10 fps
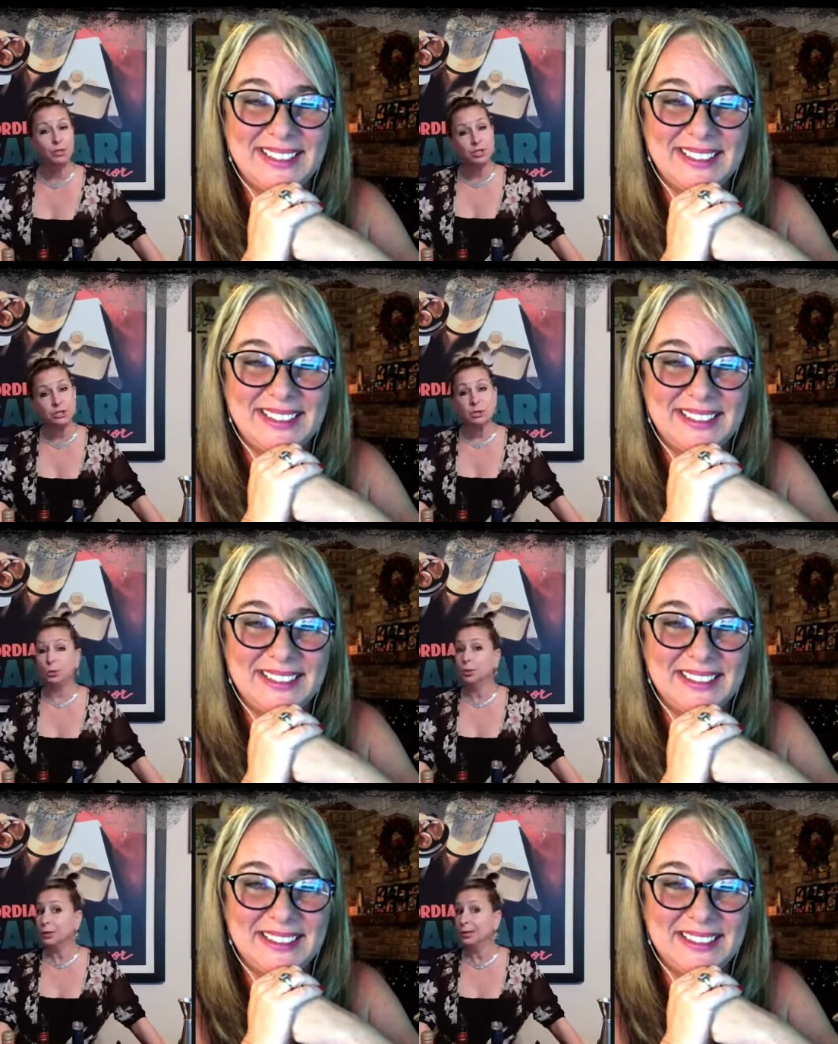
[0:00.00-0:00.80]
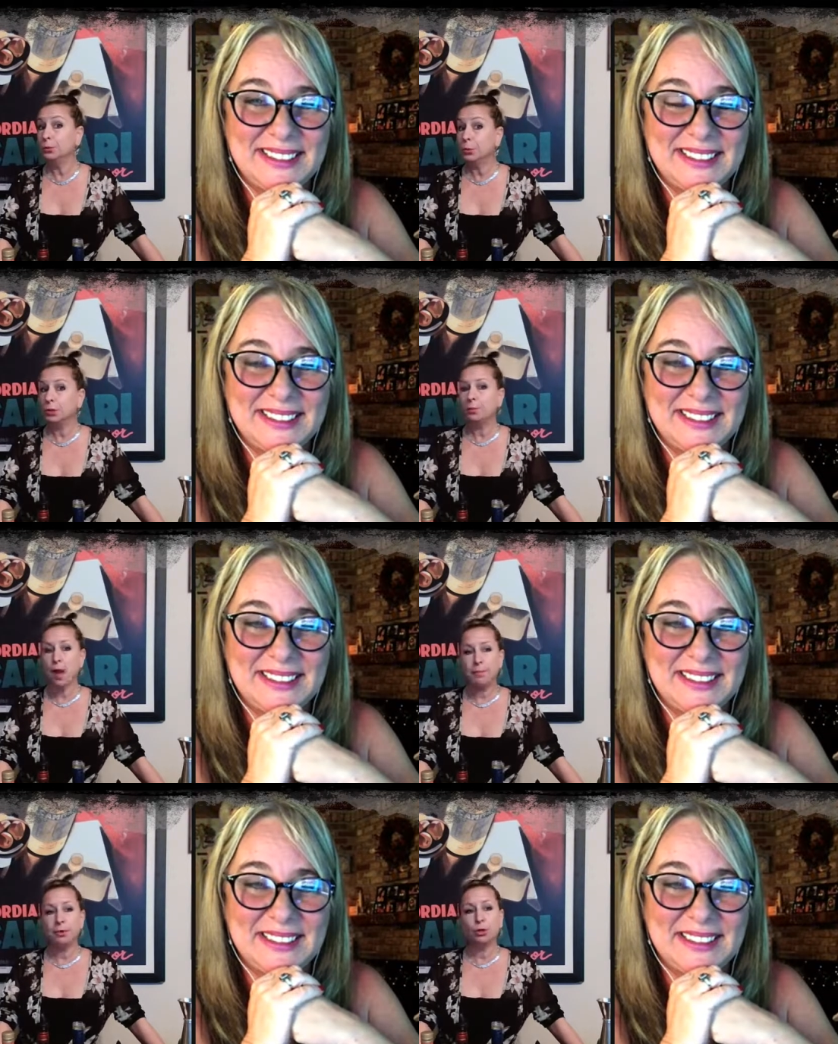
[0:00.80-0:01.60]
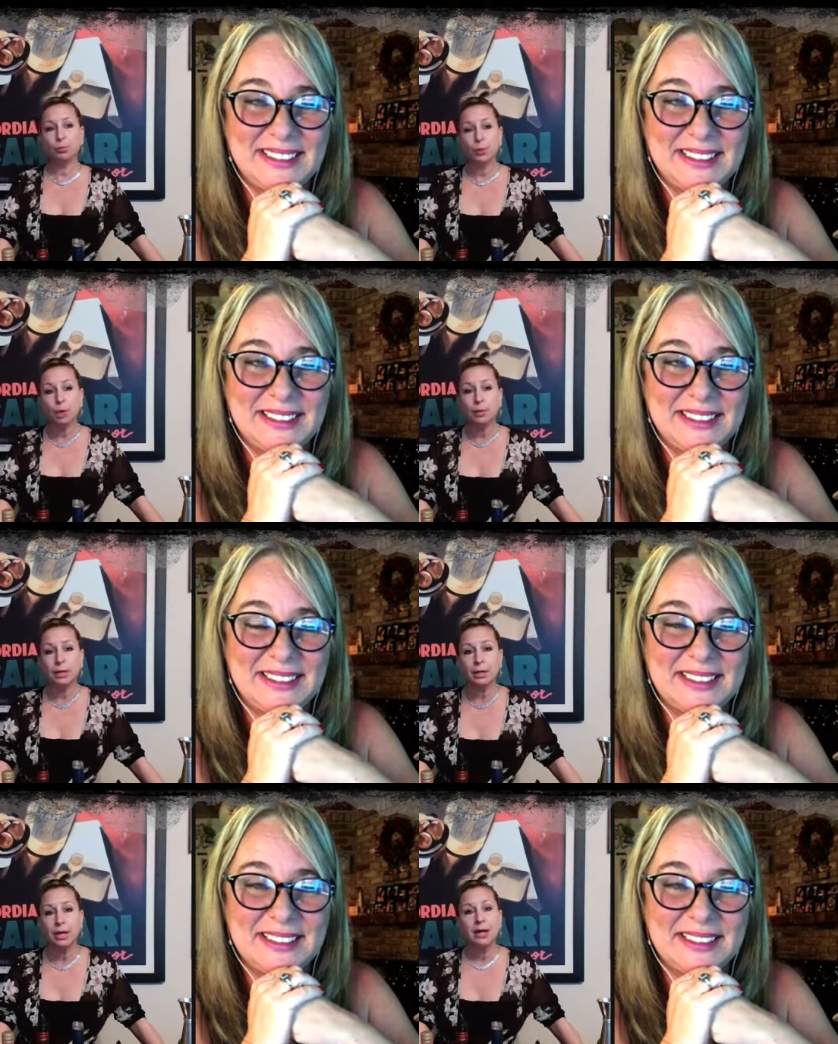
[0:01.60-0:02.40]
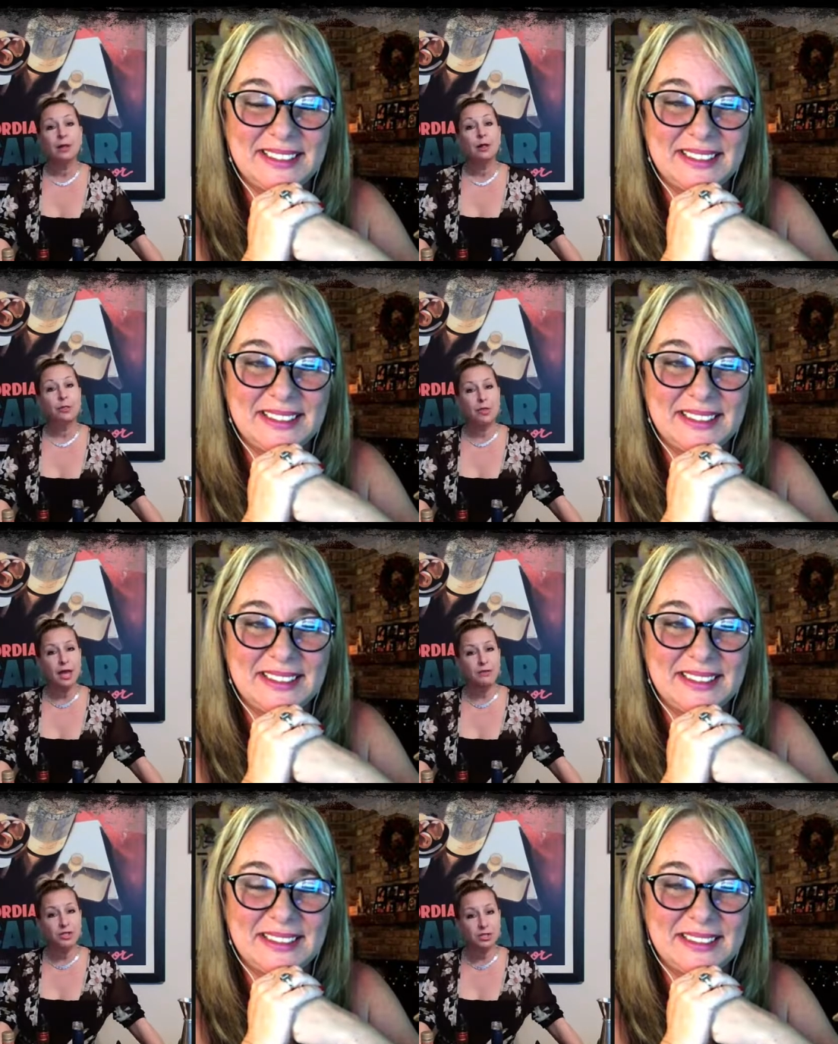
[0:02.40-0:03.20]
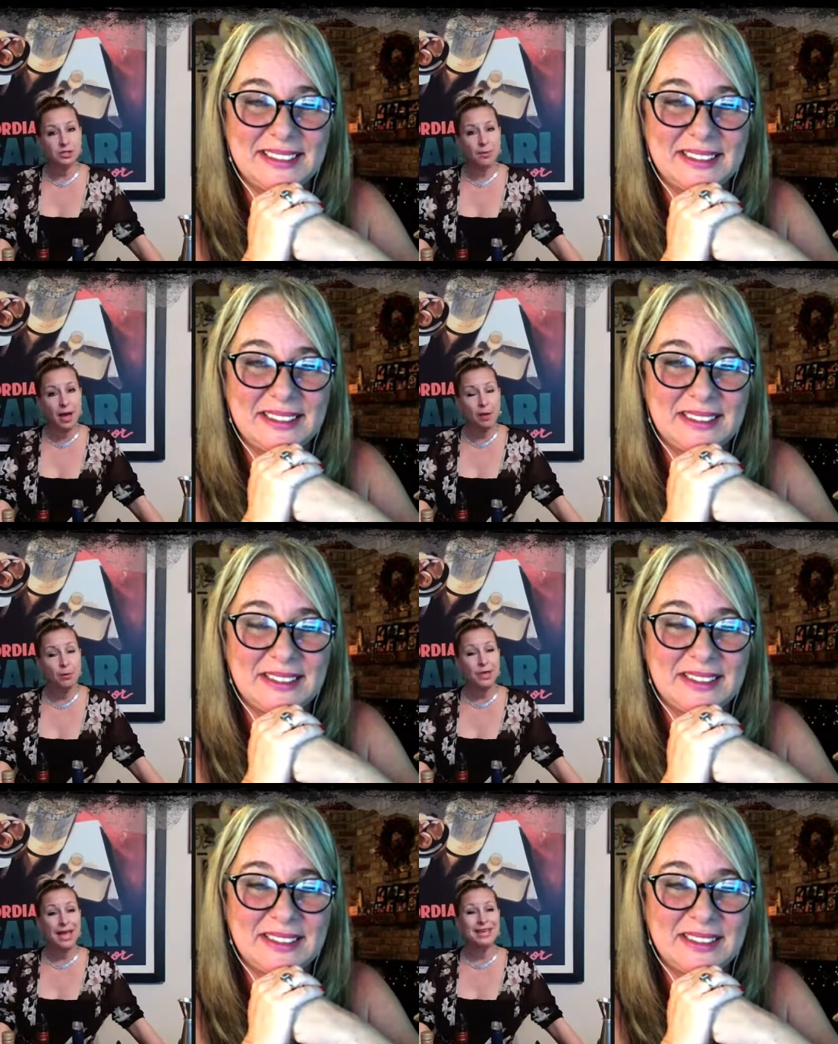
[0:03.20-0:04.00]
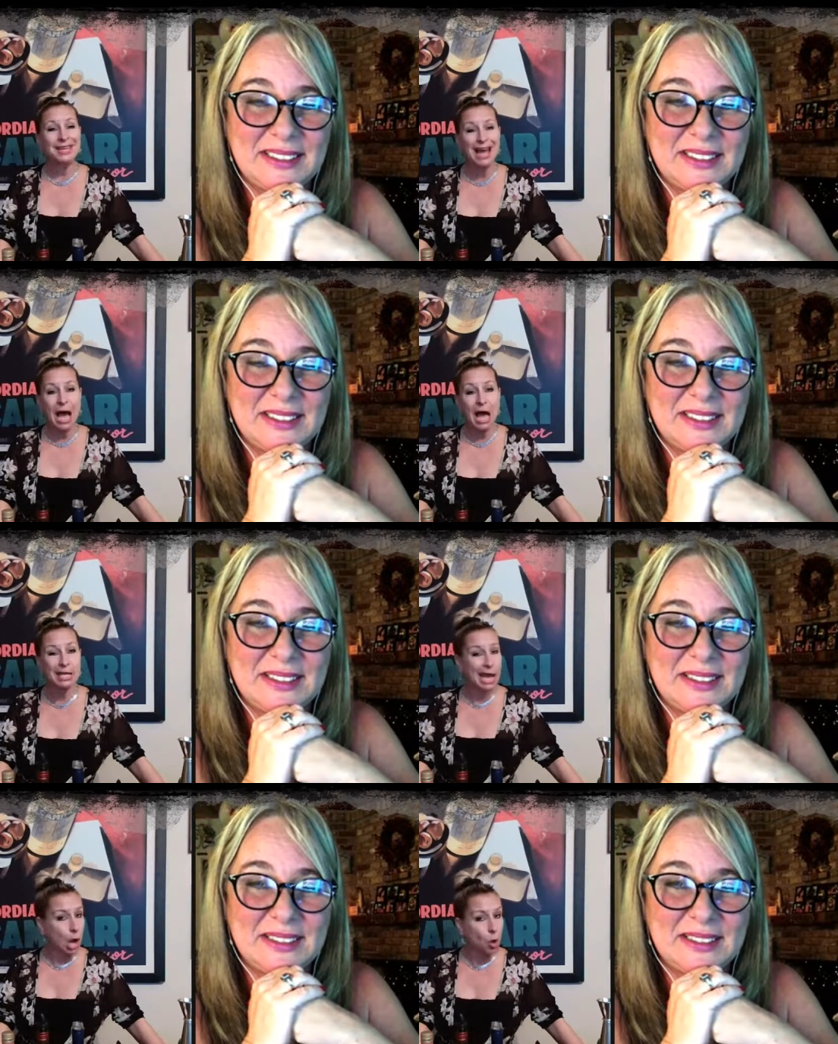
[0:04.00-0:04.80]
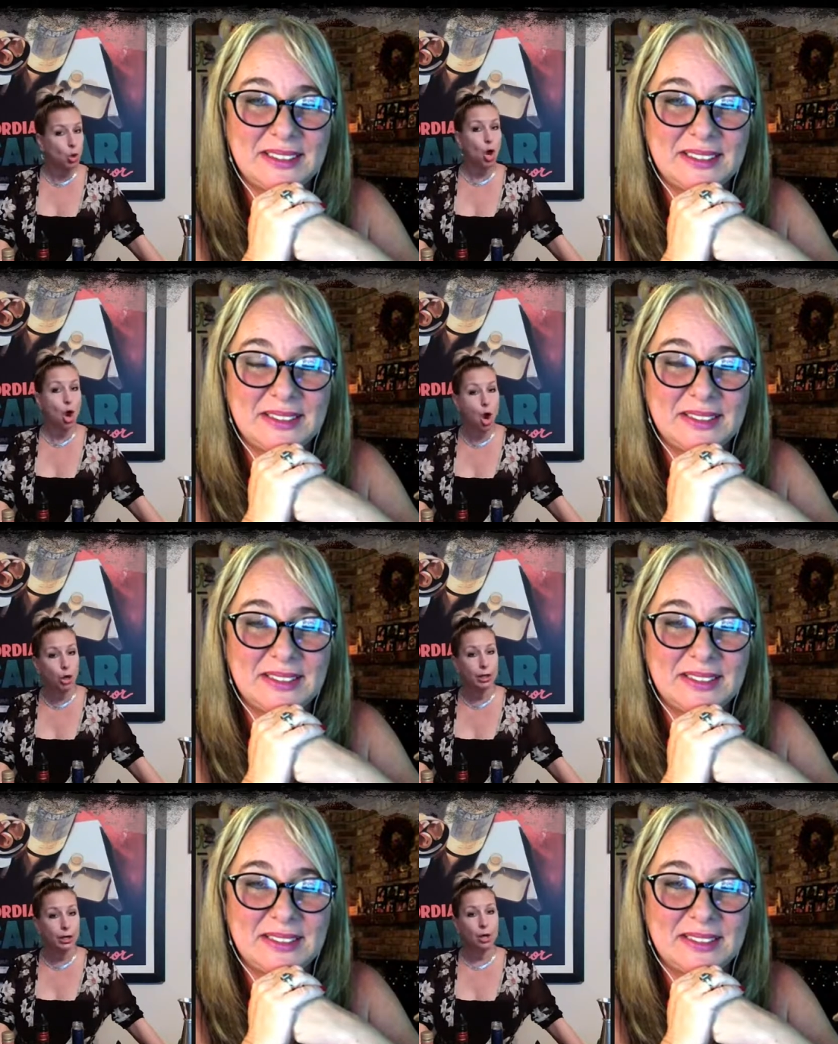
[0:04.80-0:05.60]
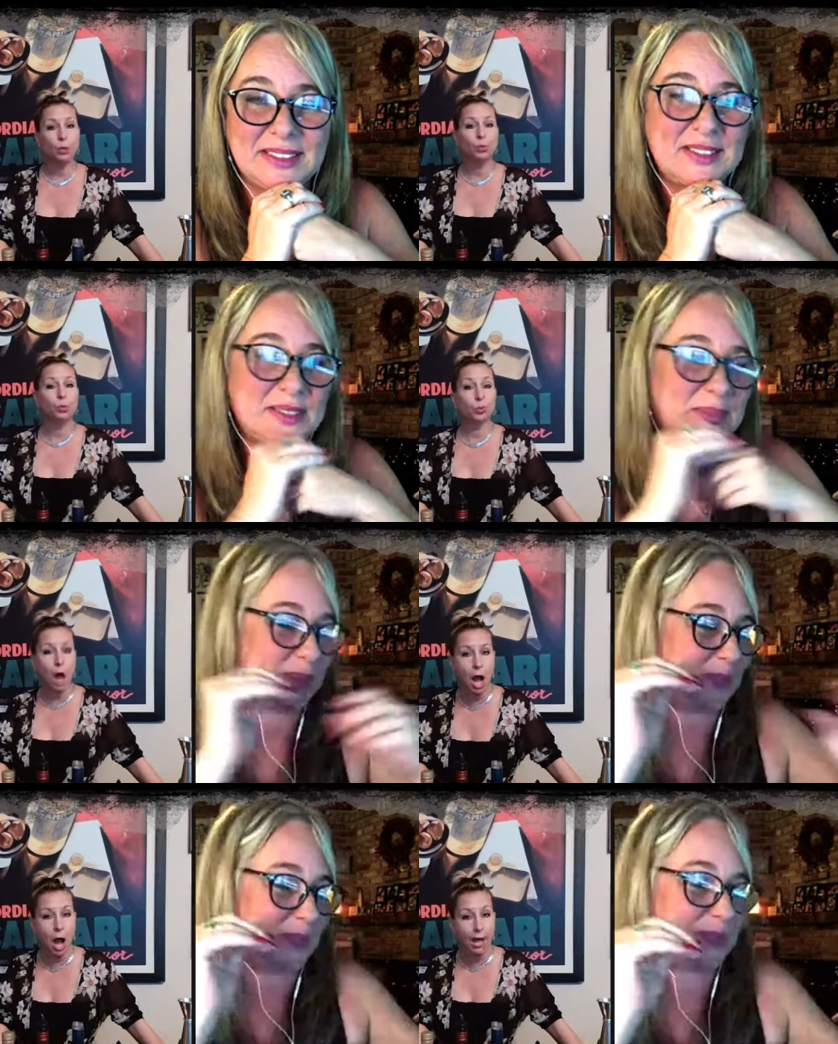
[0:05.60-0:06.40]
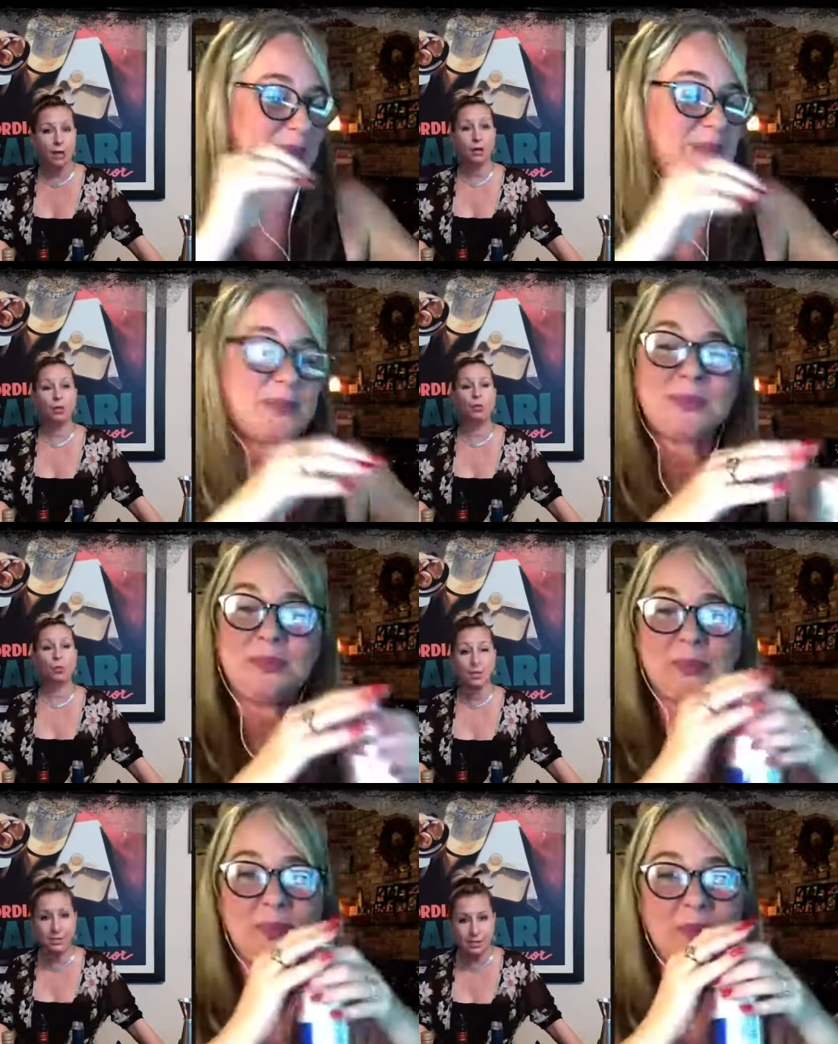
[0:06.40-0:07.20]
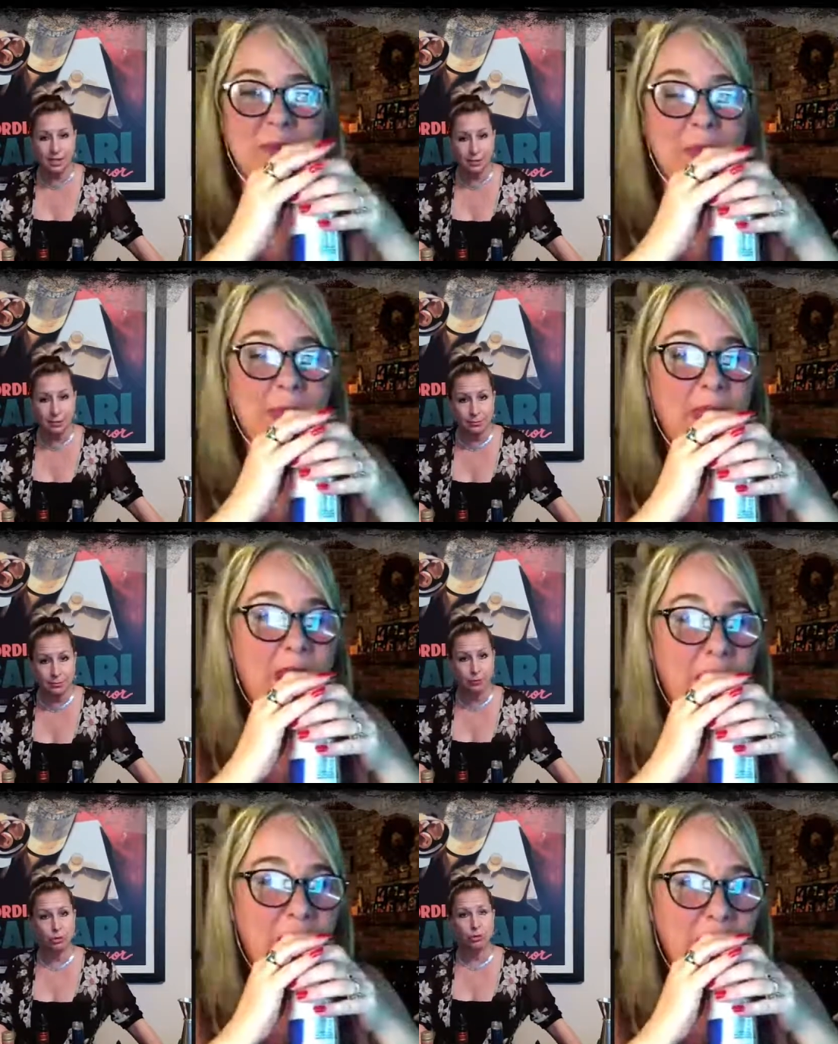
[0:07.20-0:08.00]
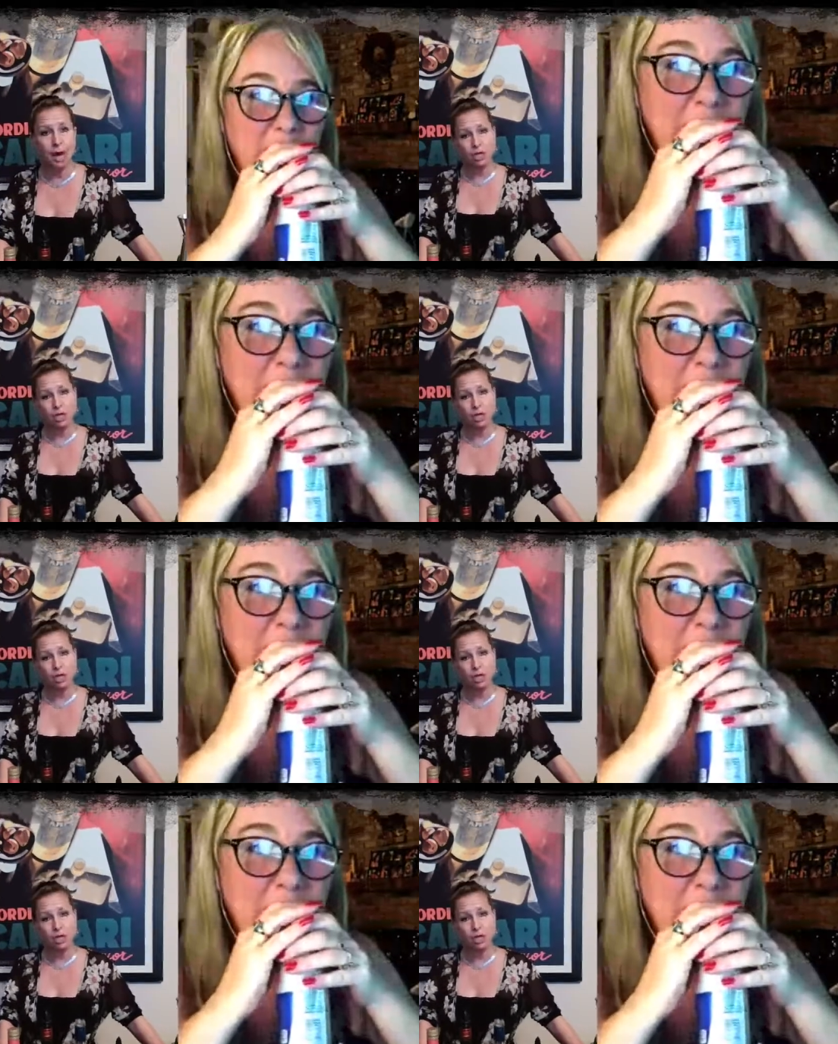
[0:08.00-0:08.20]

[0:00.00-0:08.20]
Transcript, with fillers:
Speaker 1: which is a really, really popular bourbon, they have just come out with a non alcoholic rye whiskey for dry